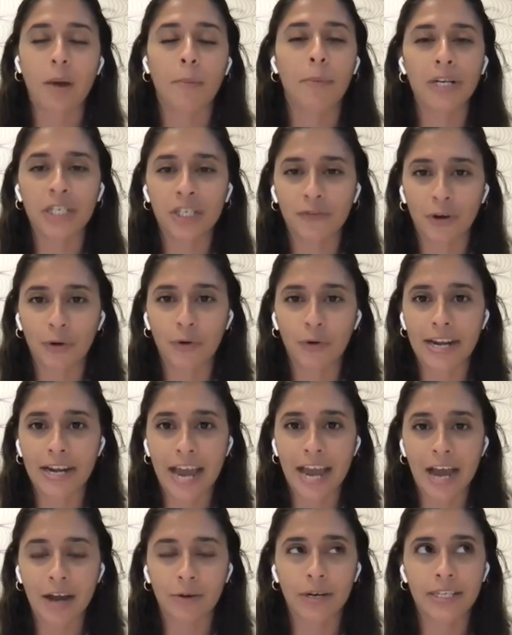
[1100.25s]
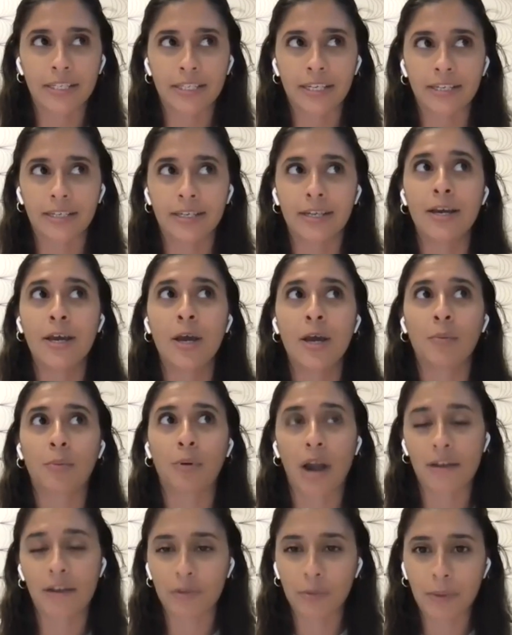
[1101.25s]
A bunch of it right now is in
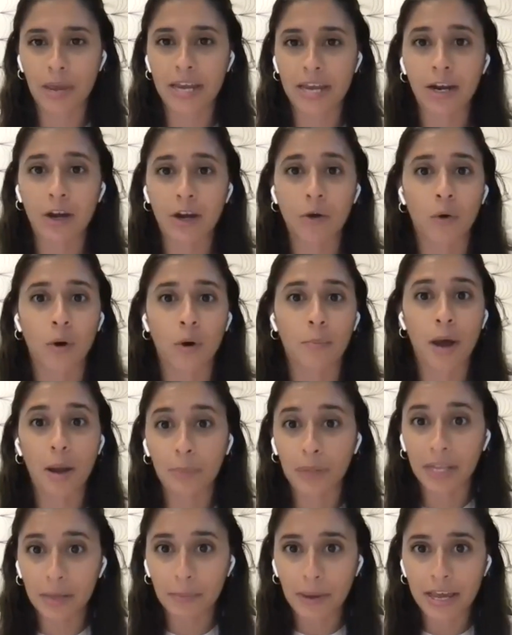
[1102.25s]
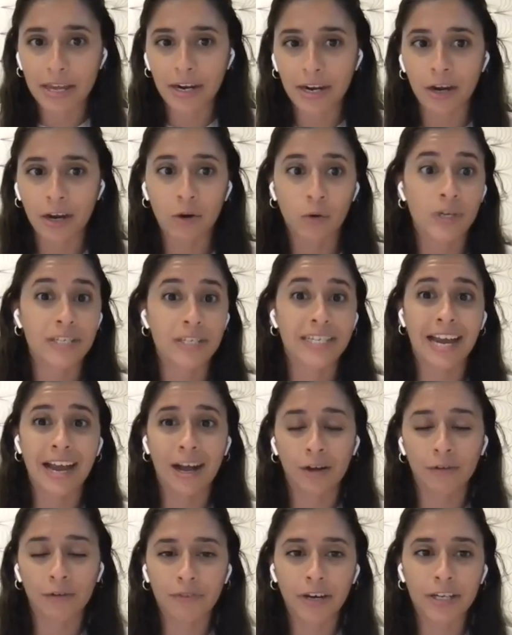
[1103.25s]
private beta or public beta or is in
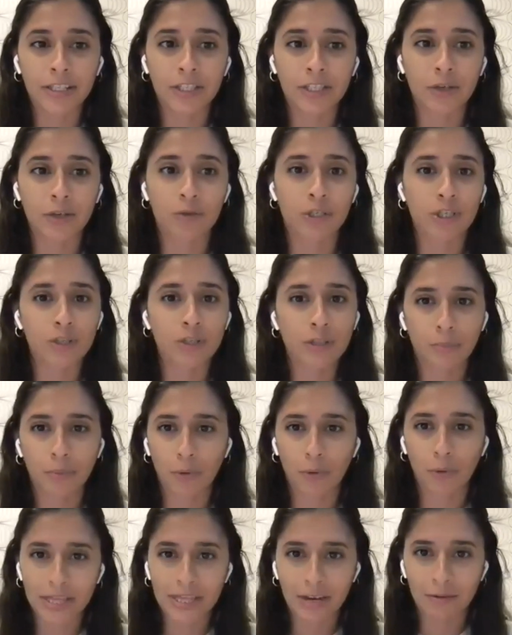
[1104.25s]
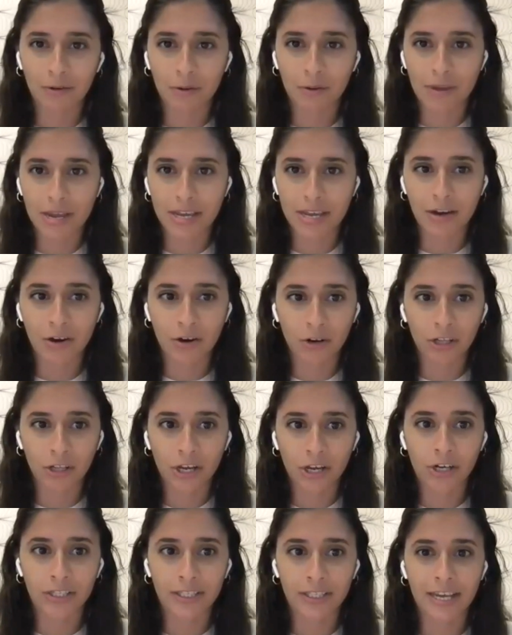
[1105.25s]
alpha. So to the point that we were making
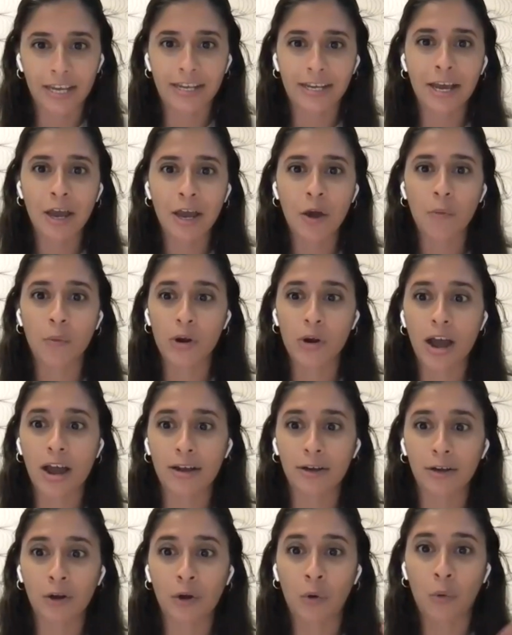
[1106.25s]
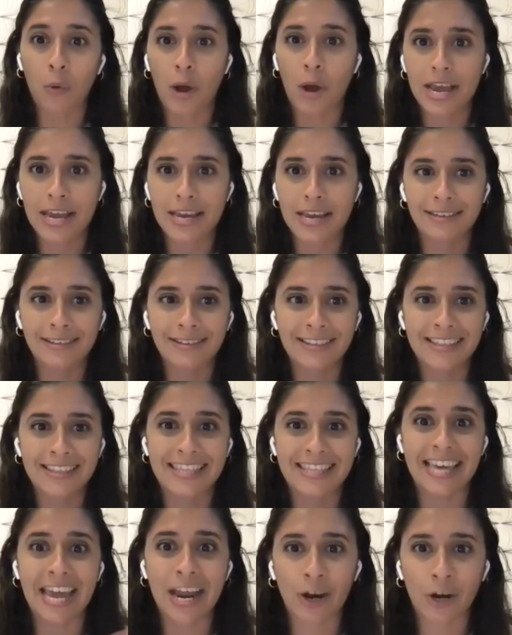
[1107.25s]
earlier, it's like we're not quite
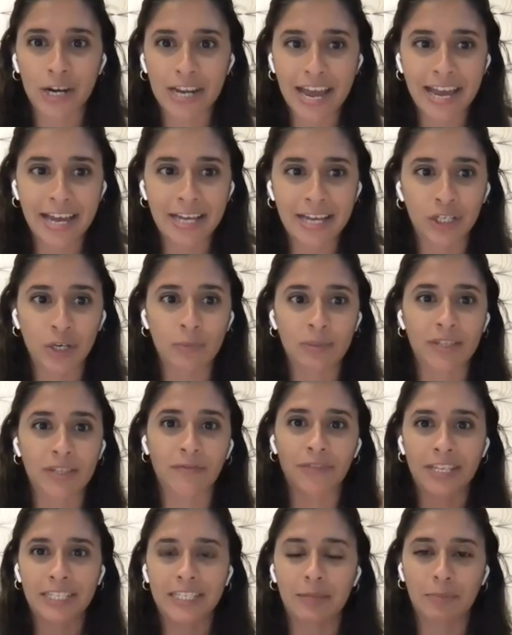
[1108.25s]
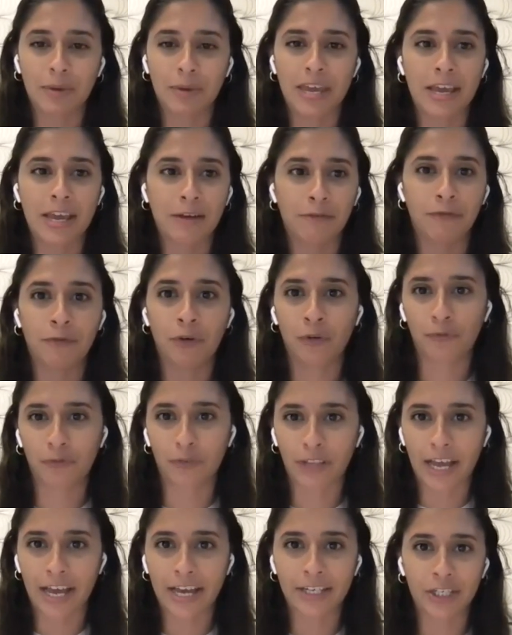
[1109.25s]
there yet in terms of this being
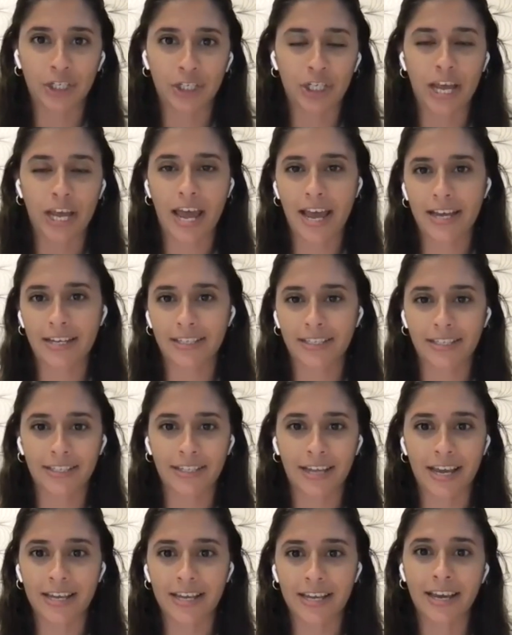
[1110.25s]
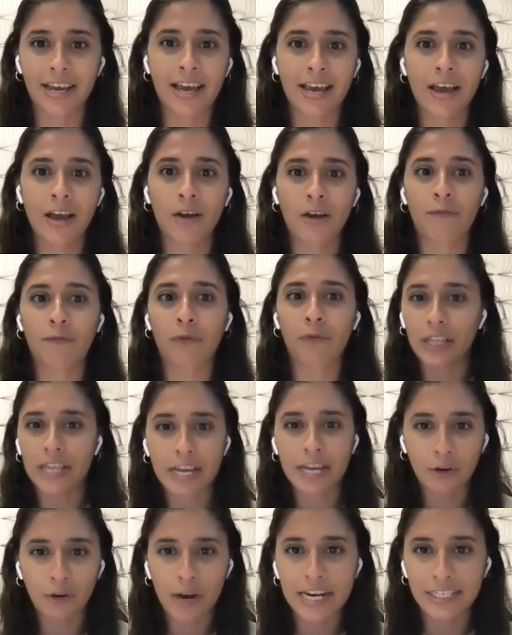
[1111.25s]
full-fledged and like fully
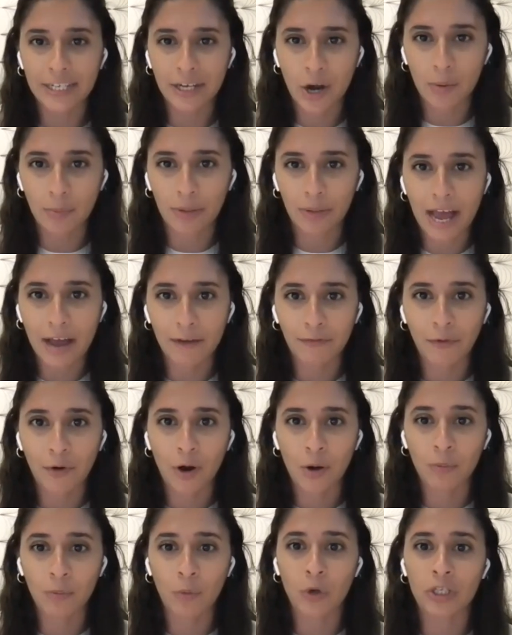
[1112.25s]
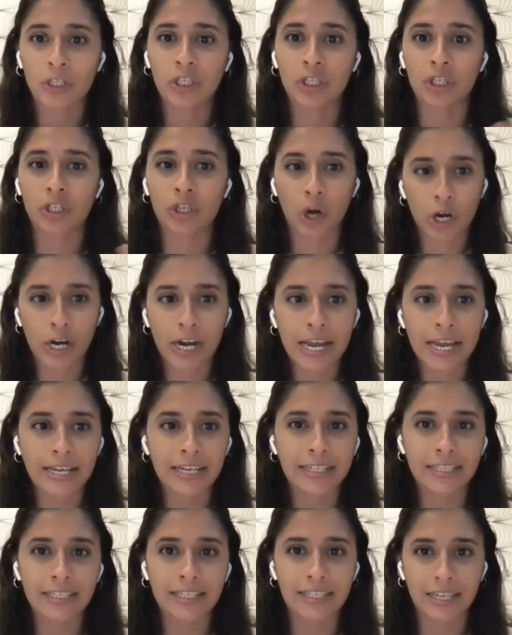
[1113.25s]
ingrained in our platform. We're
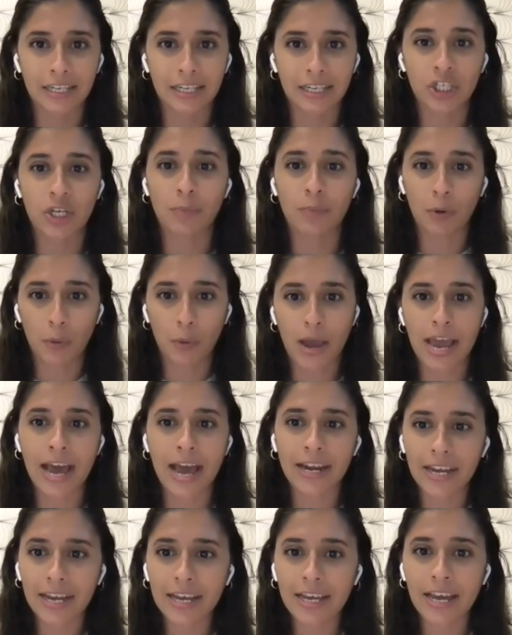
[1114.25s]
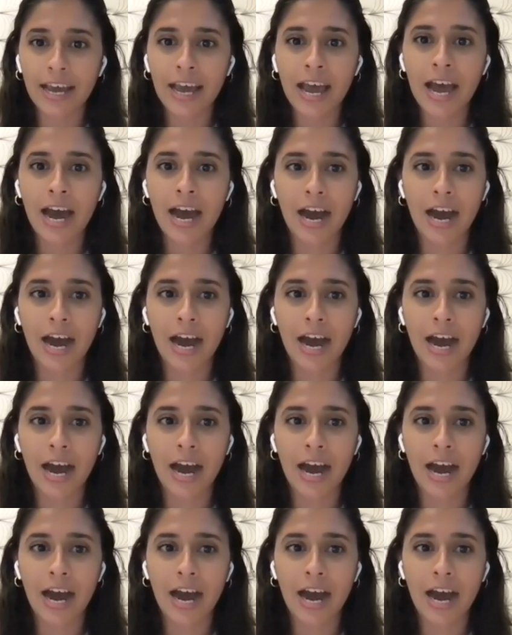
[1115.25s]
starting to chip away at it